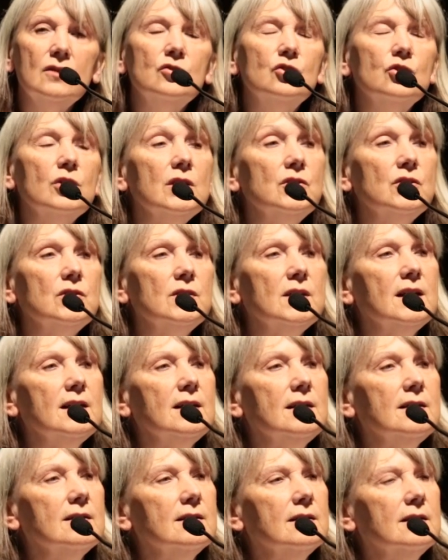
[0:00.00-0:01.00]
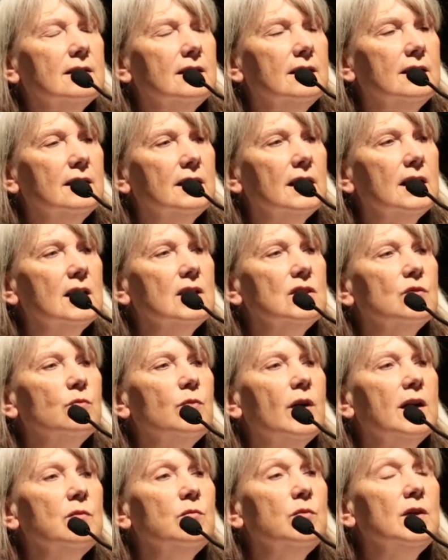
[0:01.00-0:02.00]
Drishti is
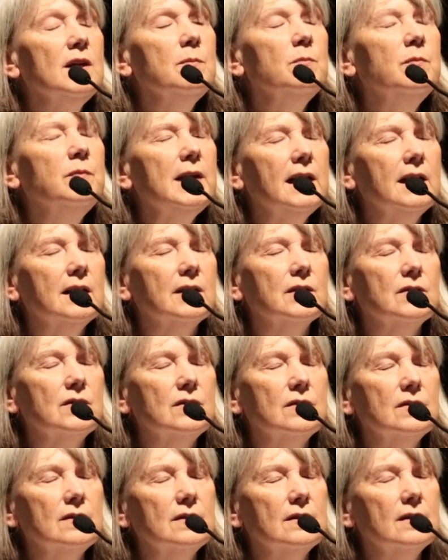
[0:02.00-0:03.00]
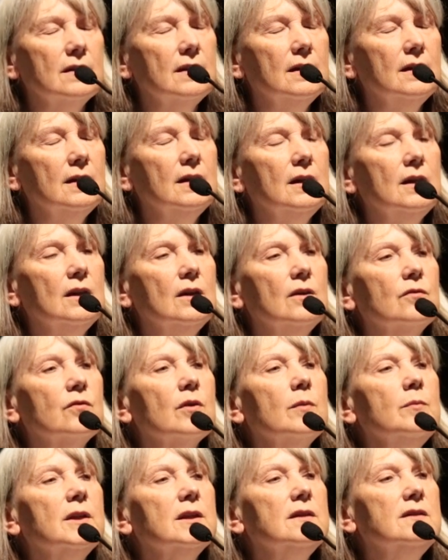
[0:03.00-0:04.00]
when we bless
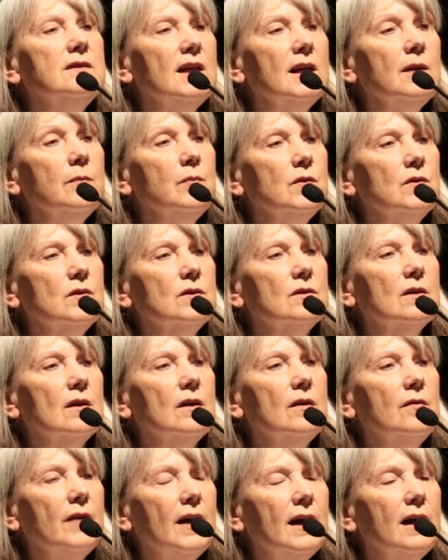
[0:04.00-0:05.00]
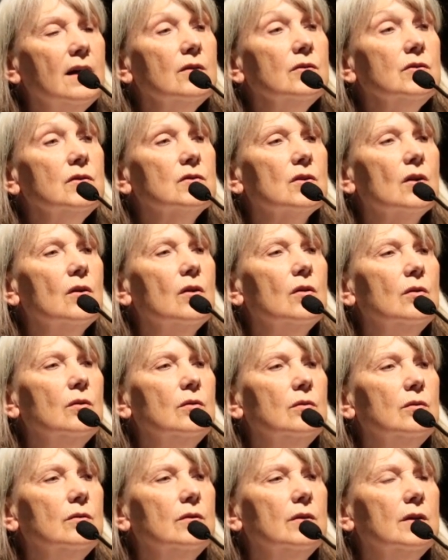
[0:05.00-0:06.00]
from the depths of our soul
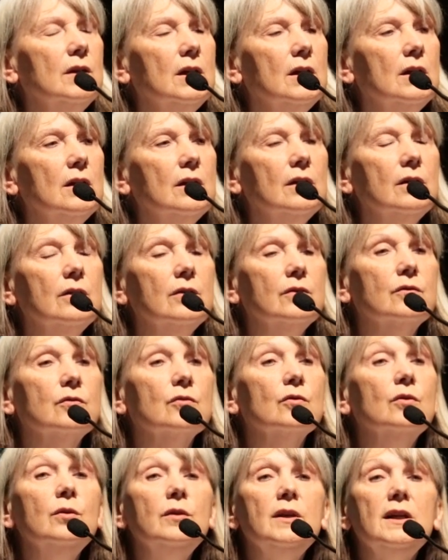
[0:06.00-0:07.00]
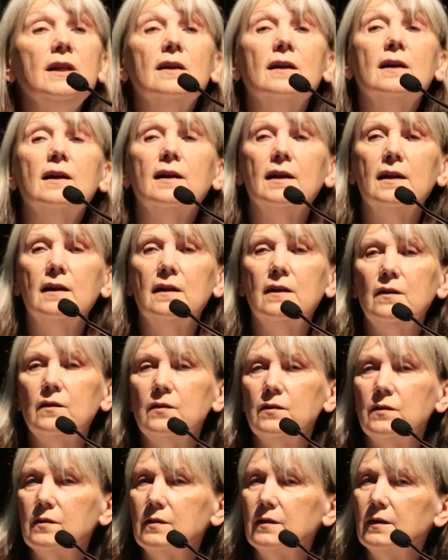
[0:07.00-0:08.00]
through the
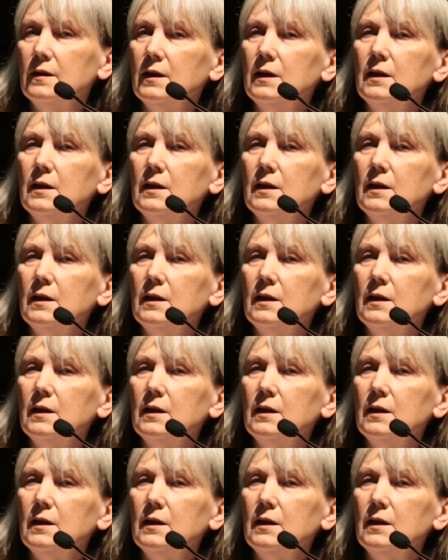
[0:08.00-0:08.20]
eyes